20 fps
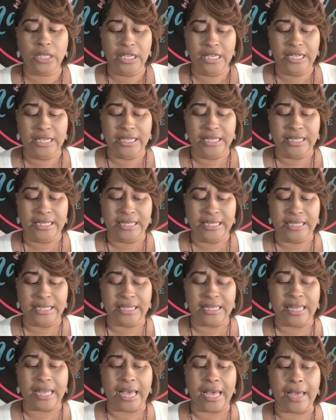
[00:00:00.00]

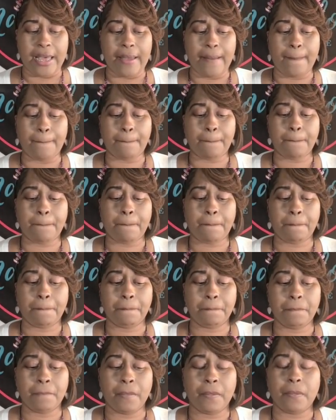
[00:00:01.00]
is that
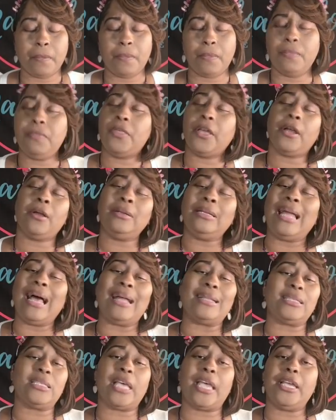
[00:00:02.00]
they're
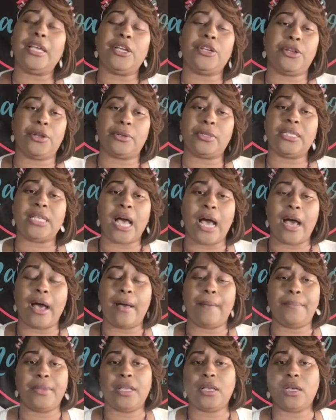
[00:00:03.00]
not taking their
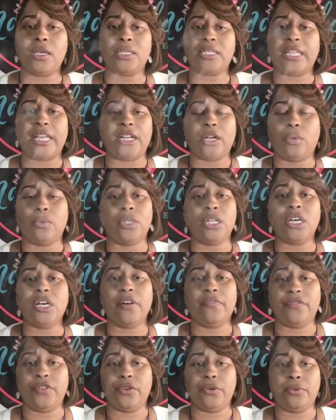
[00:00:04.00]
time because they don't
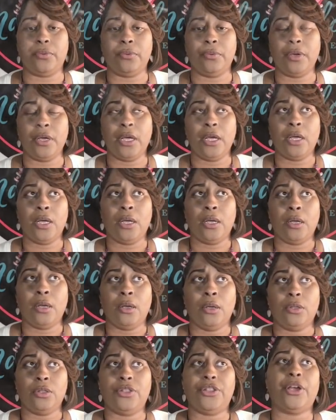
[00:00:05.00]
love you.
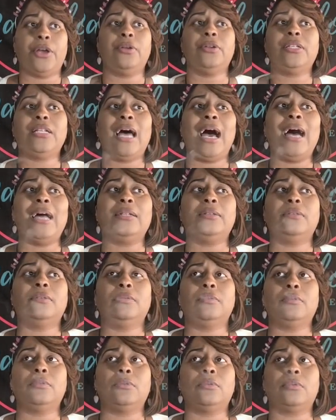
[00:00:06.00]
They're not
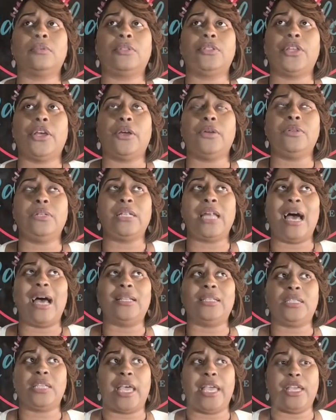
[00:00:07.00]

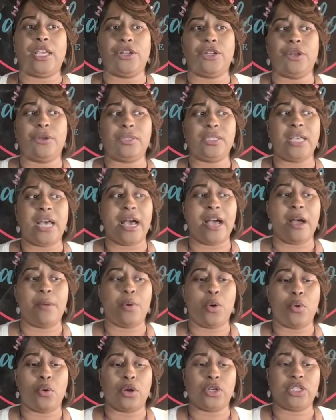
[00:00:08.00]
taking their
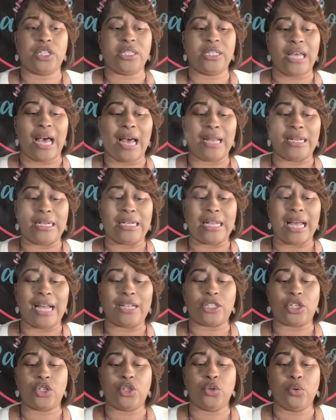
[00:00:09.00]
time or deciding
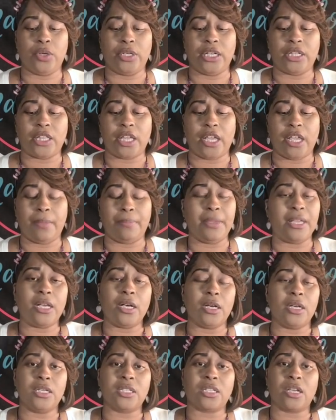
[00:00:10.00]
not to do anything
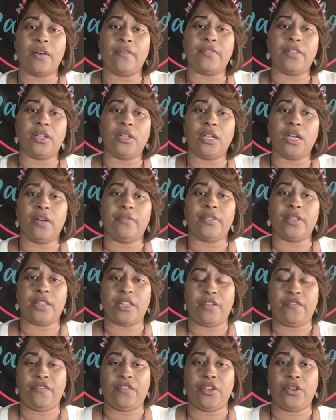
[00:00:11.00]
because of the love that
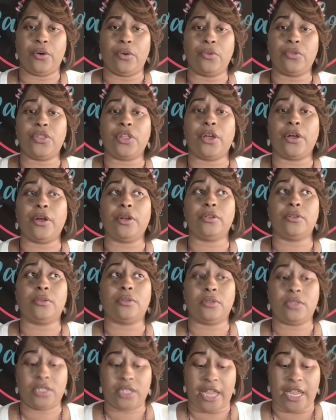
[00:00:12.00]
they feel.
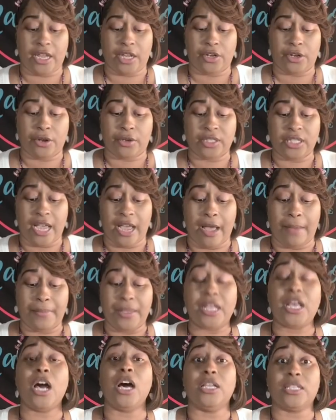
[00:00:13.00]
They're taking their time
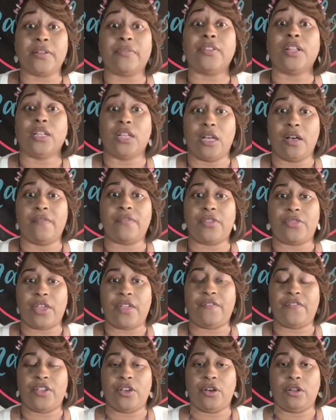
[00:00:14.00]
because of the love that
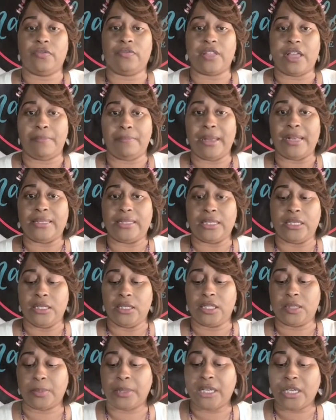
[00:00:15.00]
they feel, if that makes
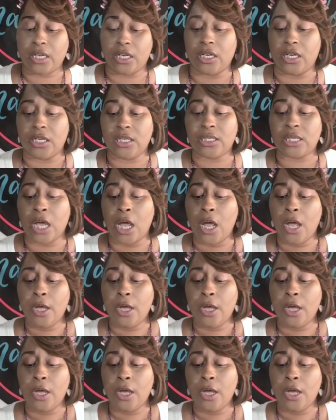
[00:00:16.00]
sense. Because